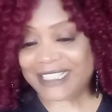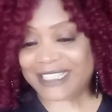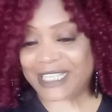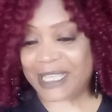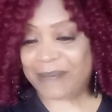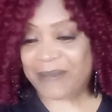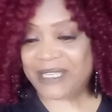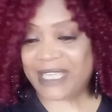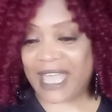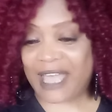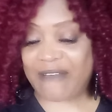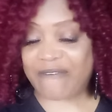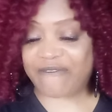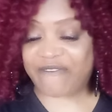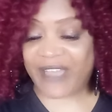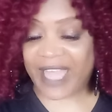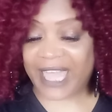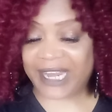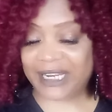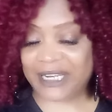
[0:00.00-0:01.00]
Some of y'all
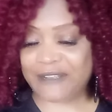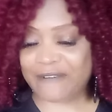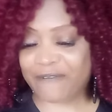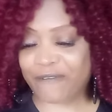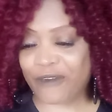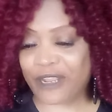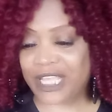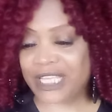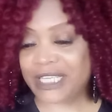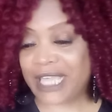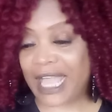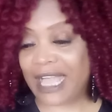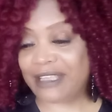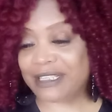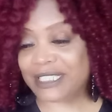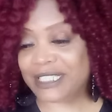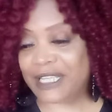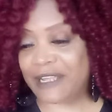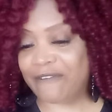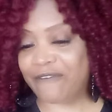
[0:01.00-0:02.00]
finally freeing
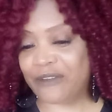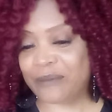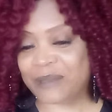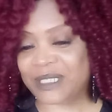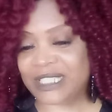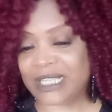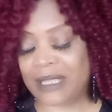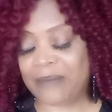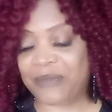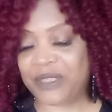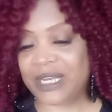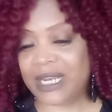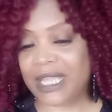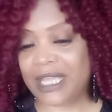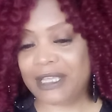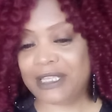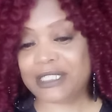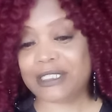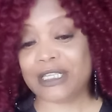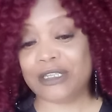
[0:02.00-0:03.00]
y'allself from something
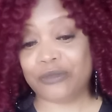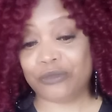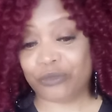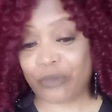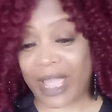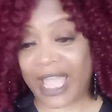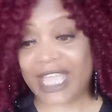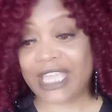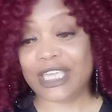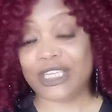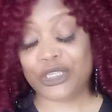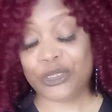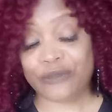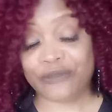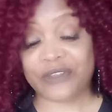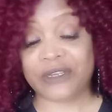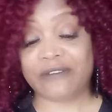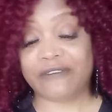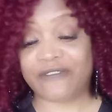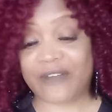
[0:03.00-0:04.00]
else and right, and you
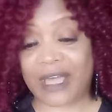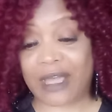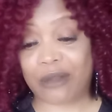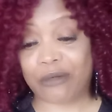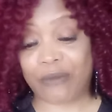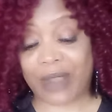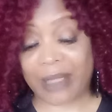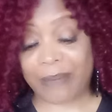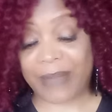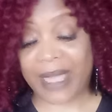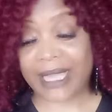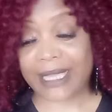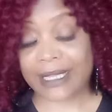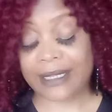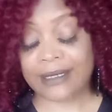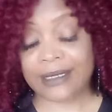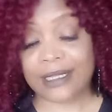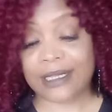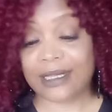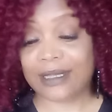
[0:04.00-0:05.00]
finna fall right back
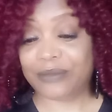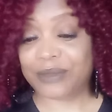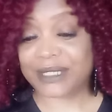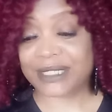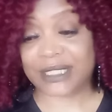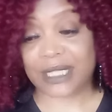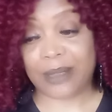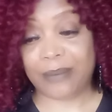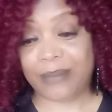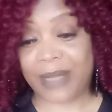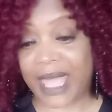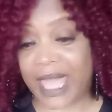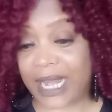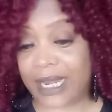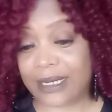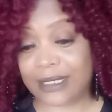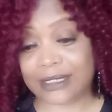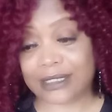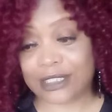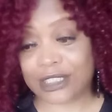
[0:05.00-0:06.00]
in love with
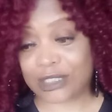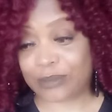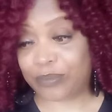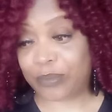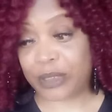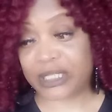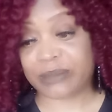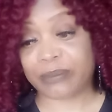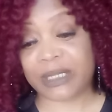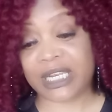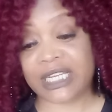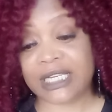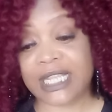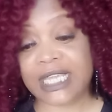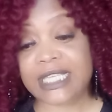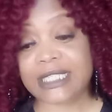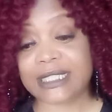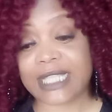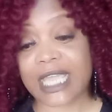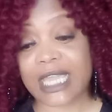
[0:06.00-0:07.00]
somebody. This, this, but, but at
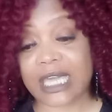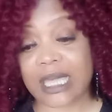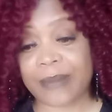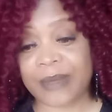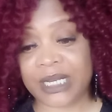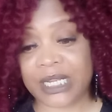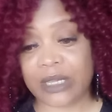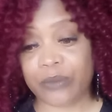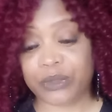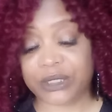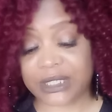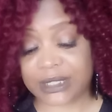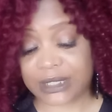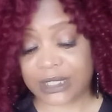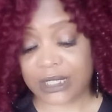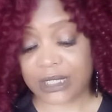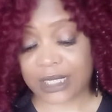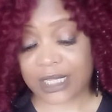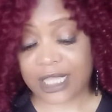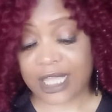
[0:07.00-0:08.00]
least they coming in with the
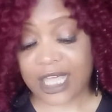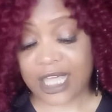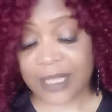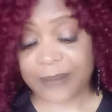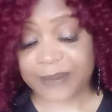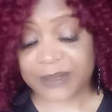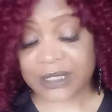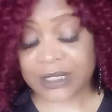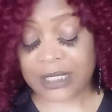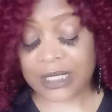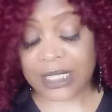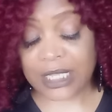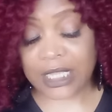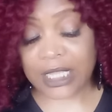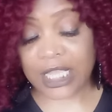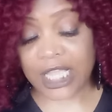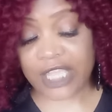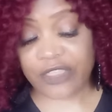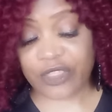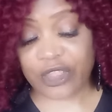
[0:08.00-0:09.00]
Ten of Cups
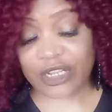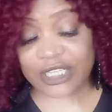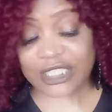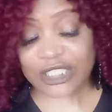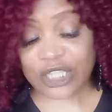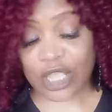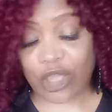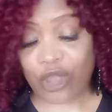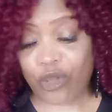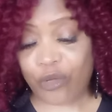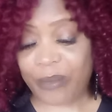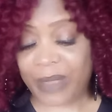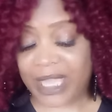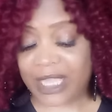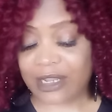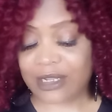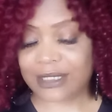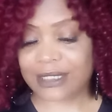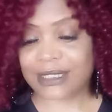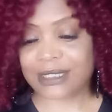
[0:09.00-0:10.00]
and their soulmate
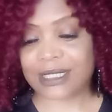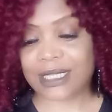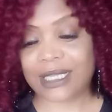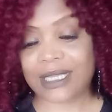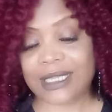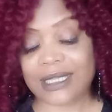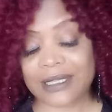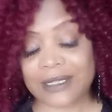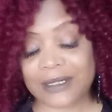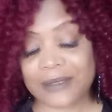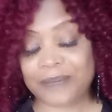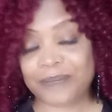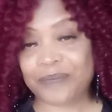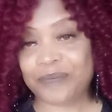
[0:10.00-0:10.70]
here. See?